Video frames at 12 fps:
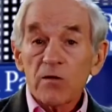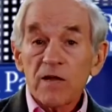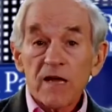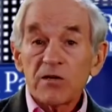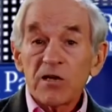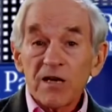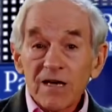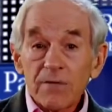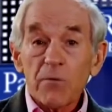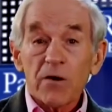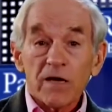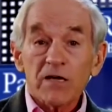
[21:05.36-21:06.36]
where they
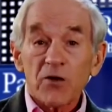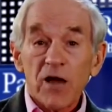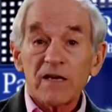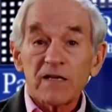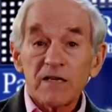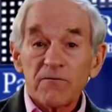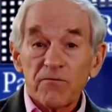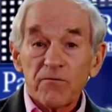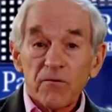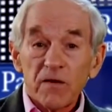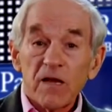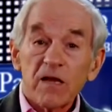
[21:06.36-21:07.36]
deliberately try to
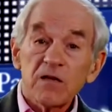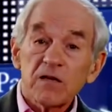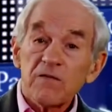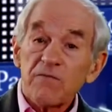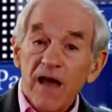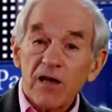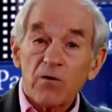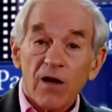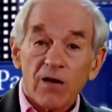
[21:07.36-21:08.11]
devalue